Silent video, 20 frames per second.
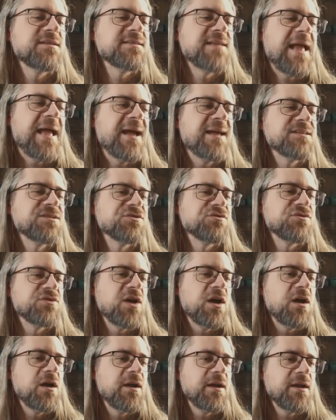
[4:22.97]
These ads are
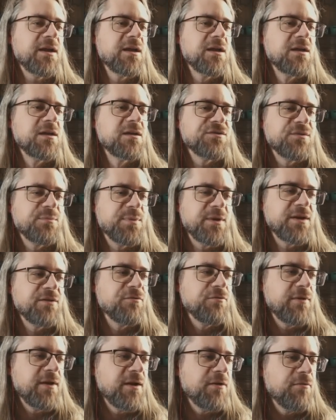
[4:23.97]
dying. There's a big
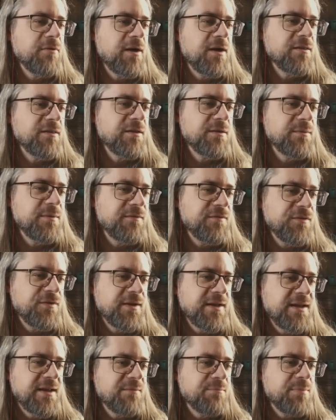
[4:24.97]
ring around them. If you
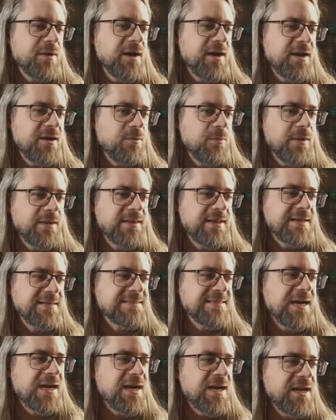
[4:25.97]
get hit by it when they
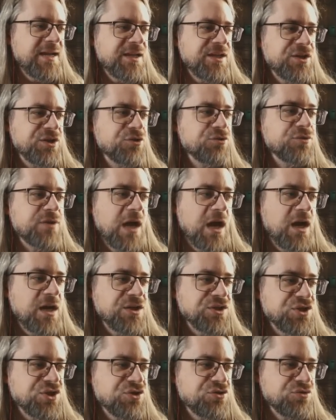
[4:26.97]
die, you
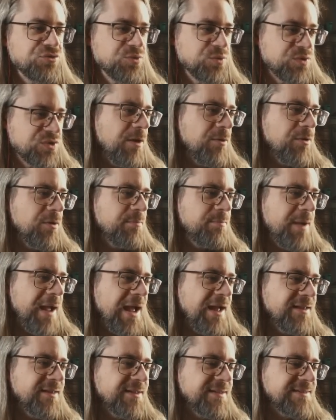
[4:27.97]
die too. Power
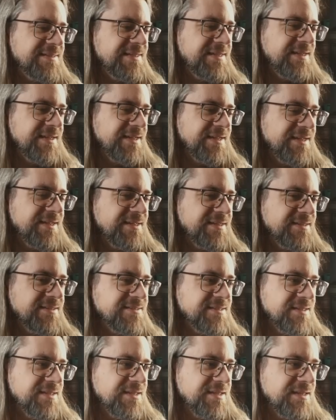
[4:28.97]
Paladin
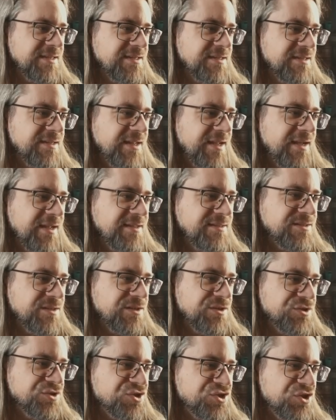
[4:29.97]
is yeah, he's
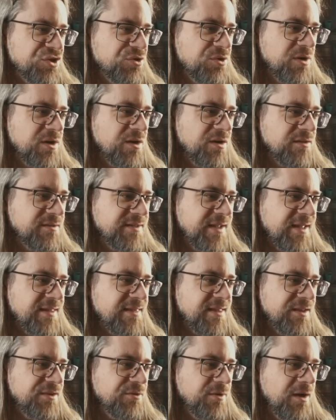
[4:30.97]
gonna show a death
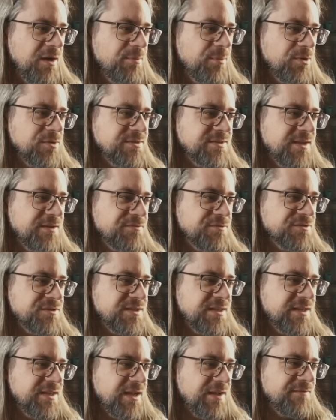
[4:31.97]
that you almost never see.